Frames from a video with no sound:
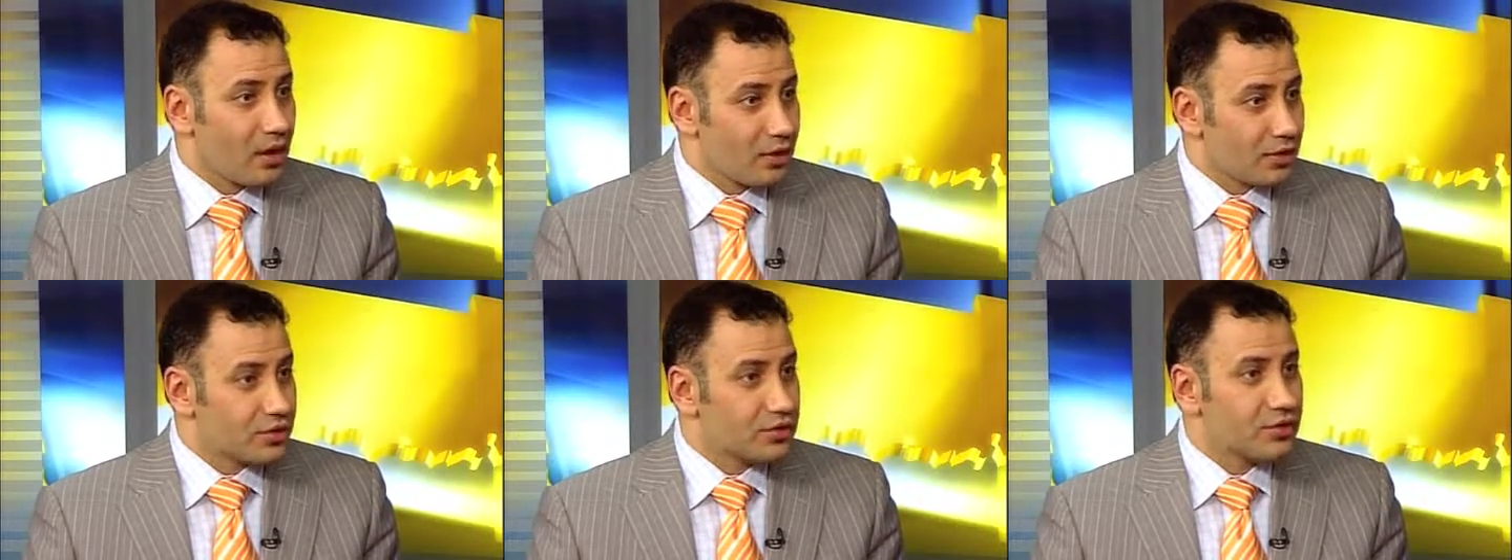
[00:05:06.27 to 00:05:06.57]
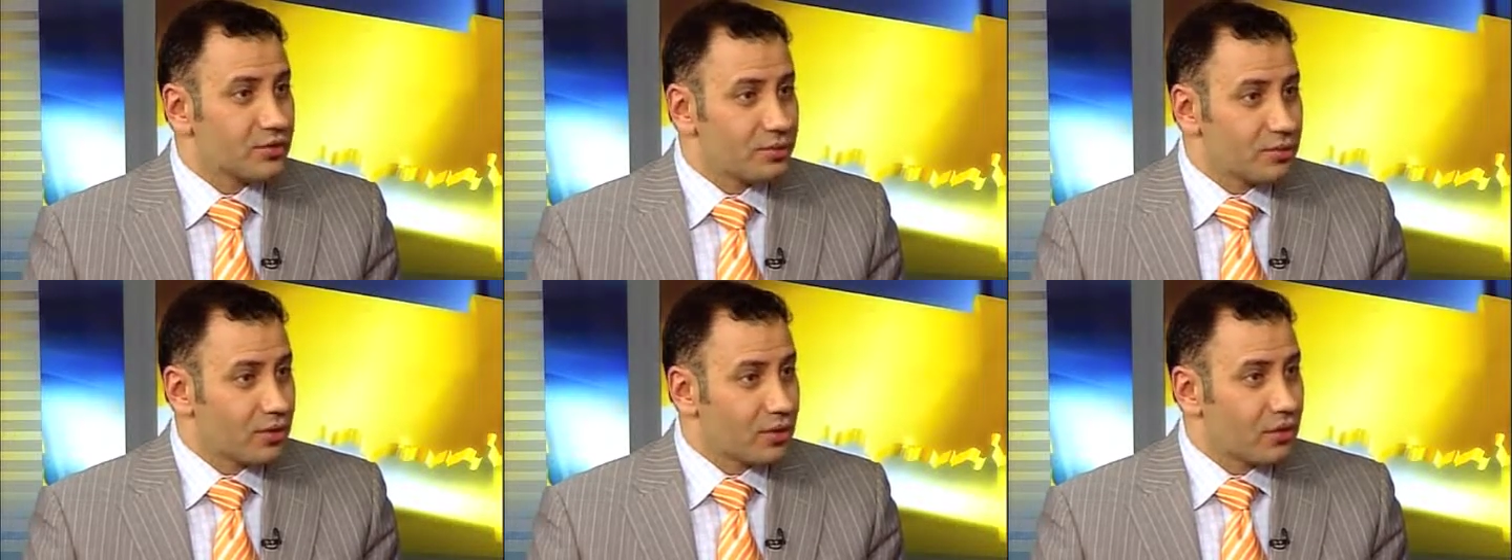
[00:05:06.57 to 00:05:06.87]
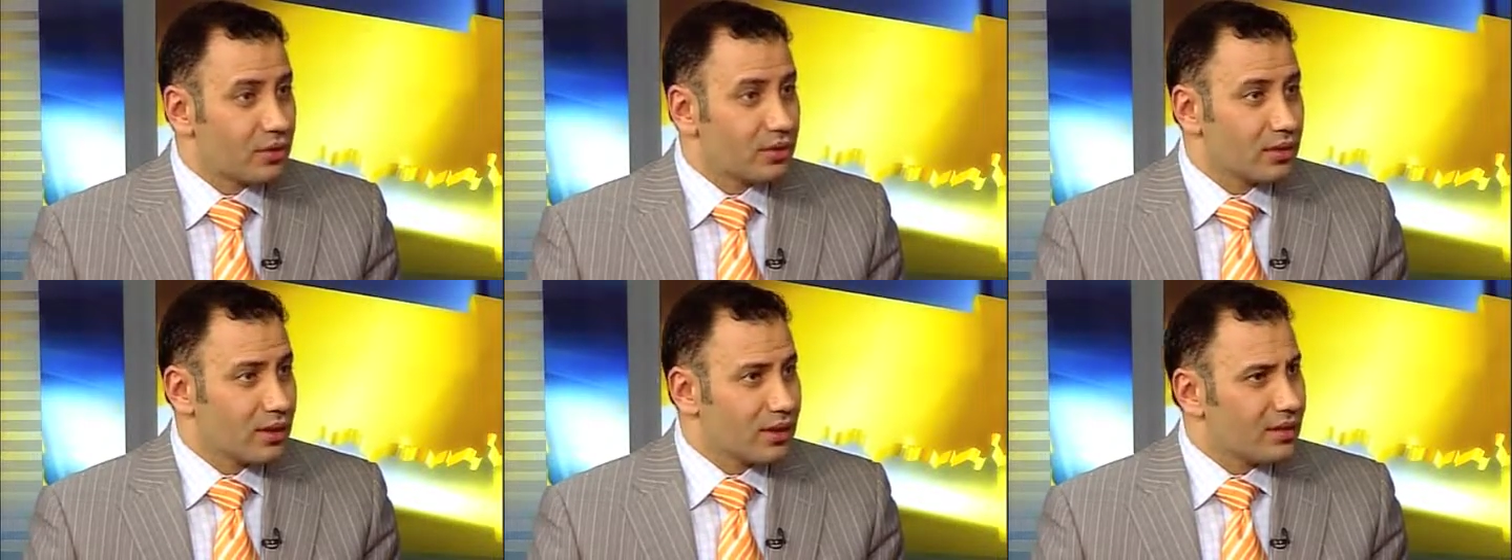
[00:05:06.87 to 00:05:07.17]
Arch
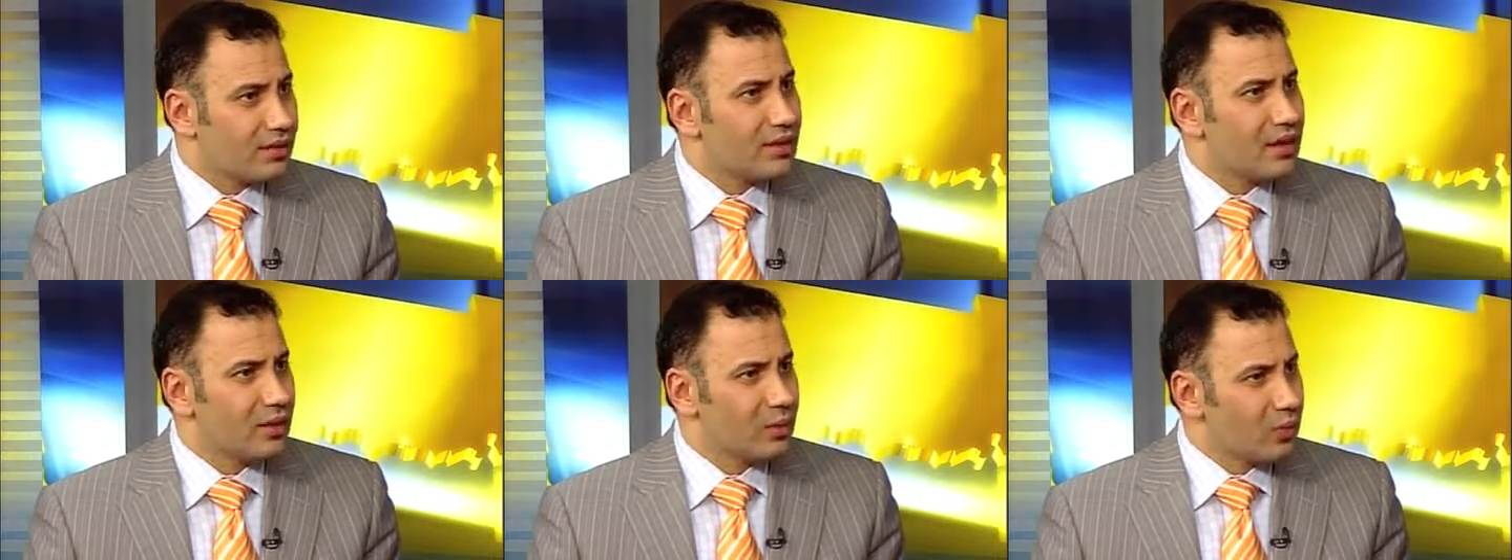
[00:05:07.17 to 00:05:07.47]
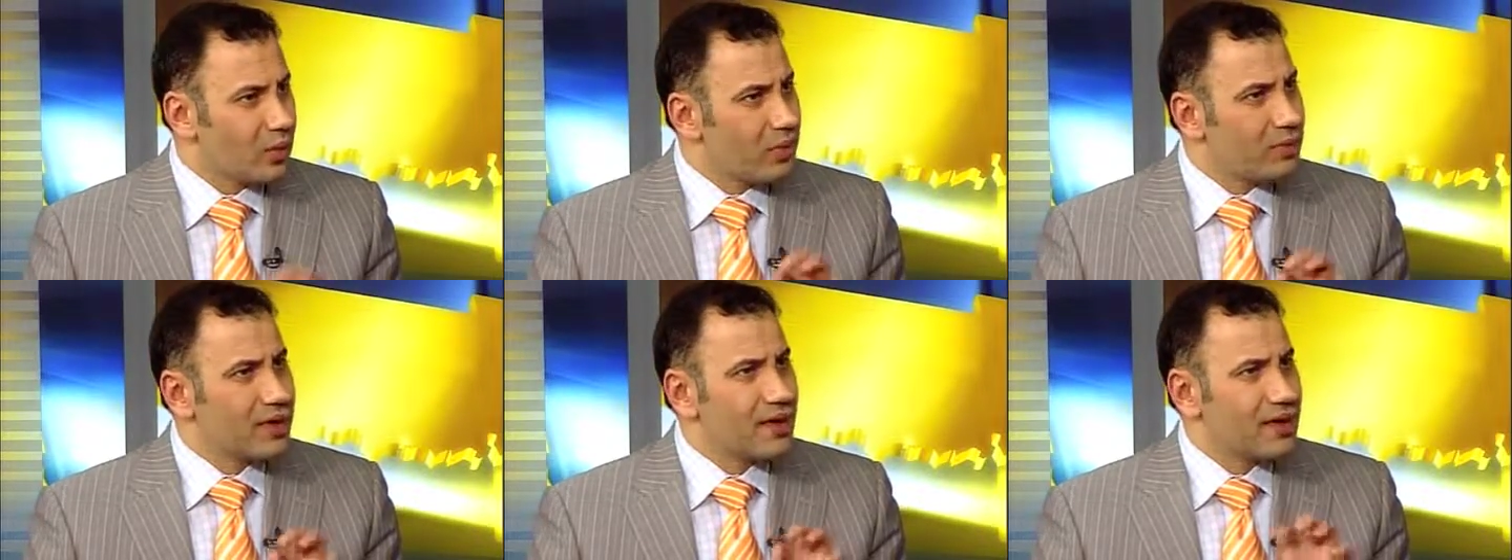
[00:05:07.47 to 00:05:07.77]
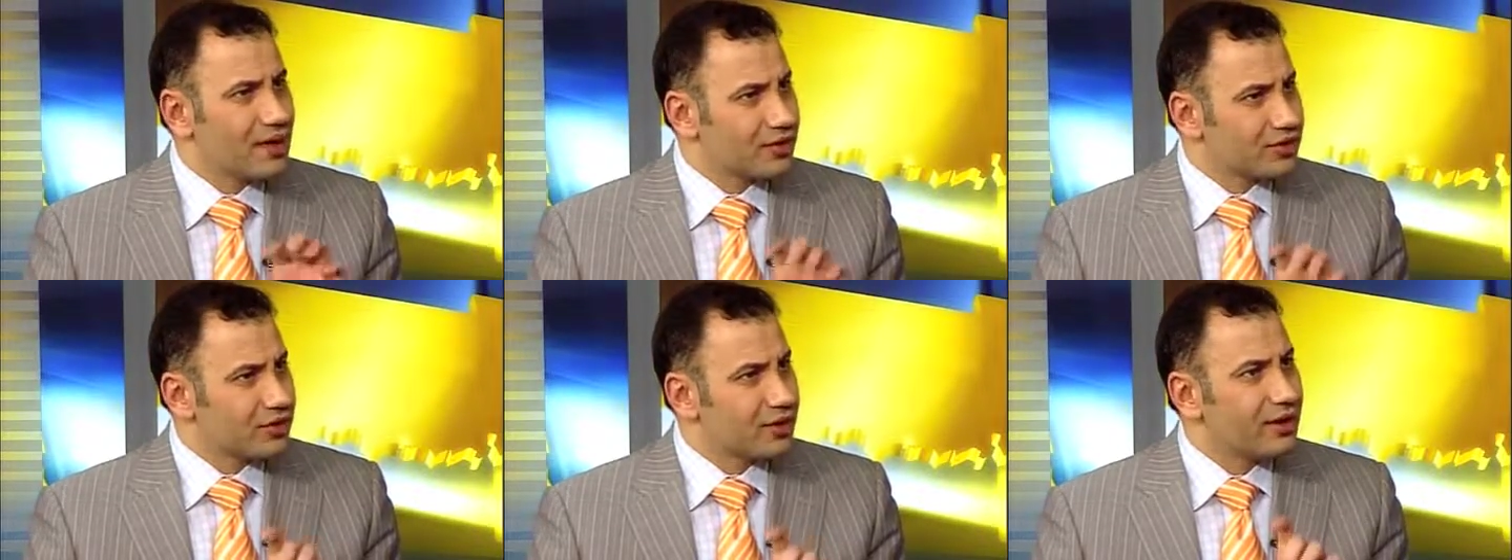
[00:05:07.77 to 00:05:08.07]
support, and in women
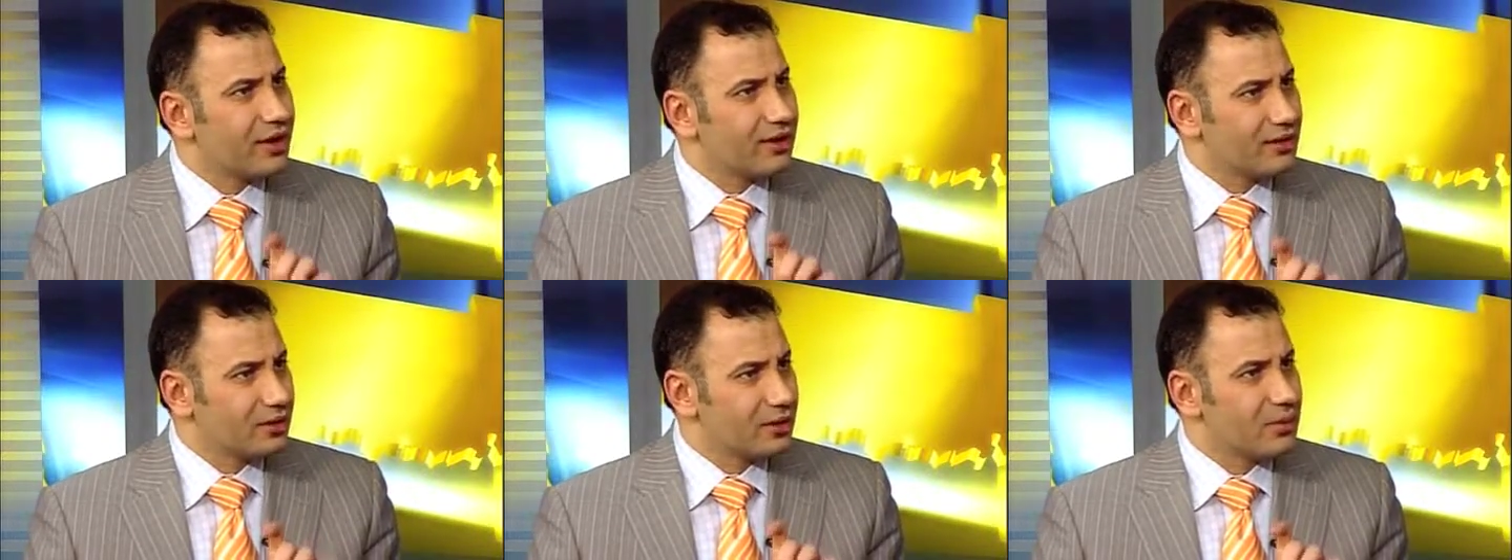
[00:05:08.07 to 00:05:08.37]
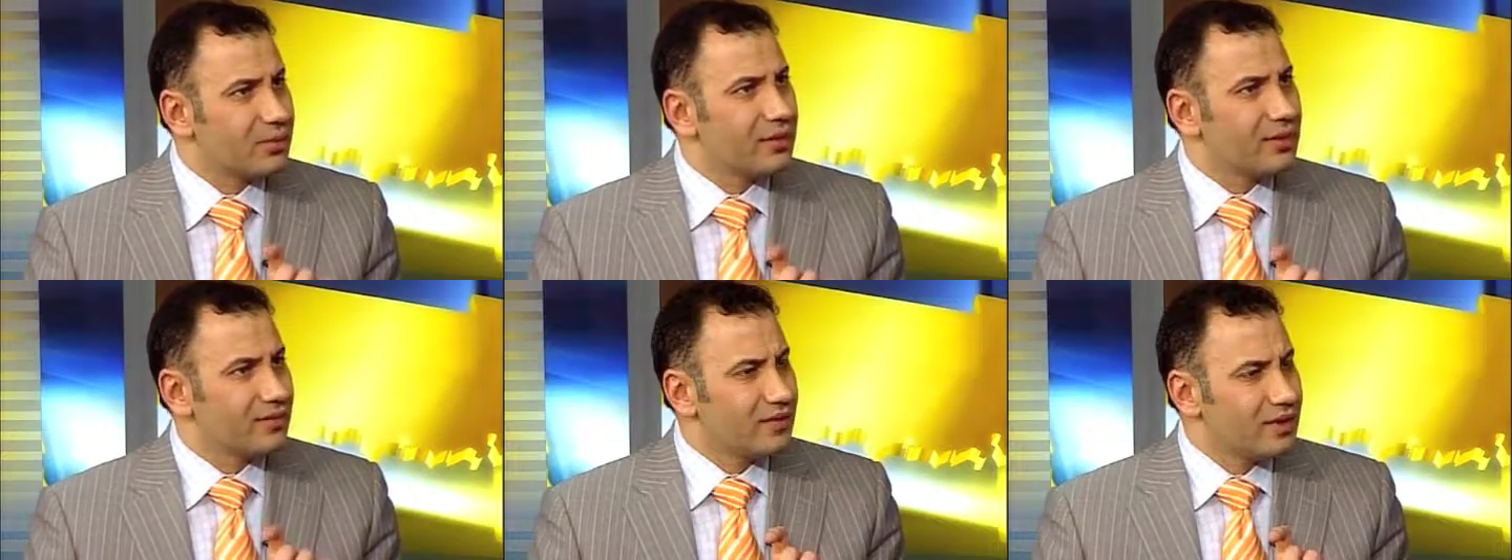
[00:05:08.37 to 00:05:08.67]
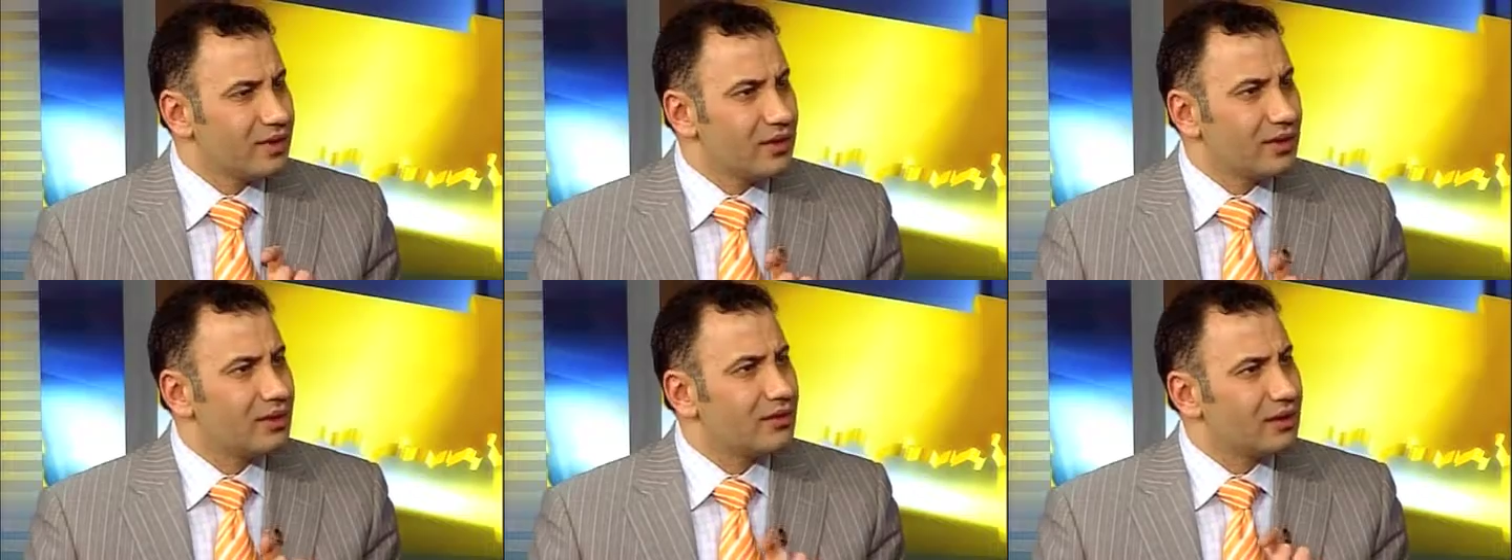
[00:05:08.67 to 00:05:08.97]
actually a little bit of a
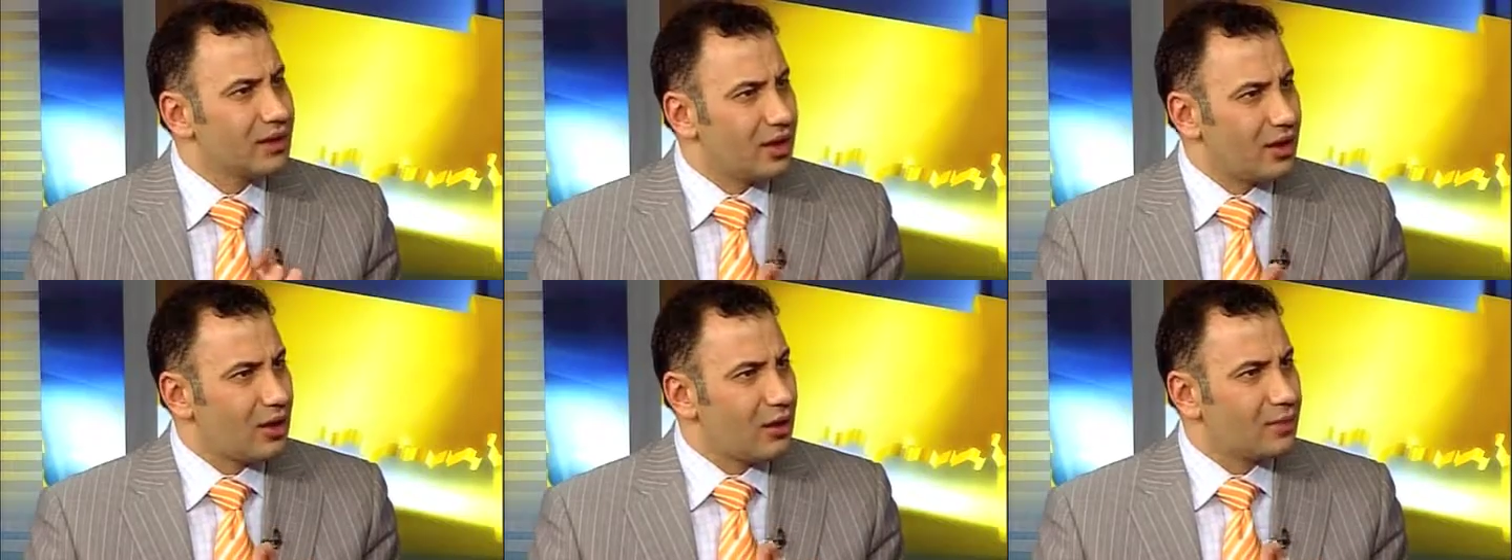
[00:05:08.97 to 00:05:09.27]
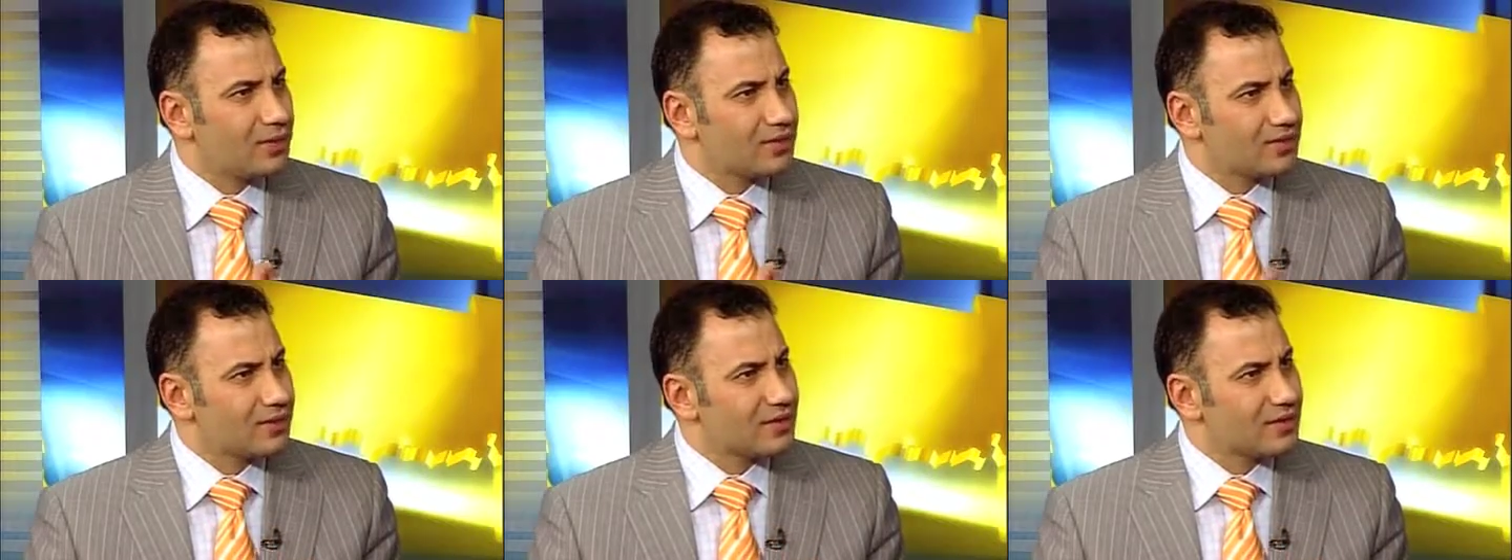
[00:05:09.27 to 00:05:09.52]
heel helps.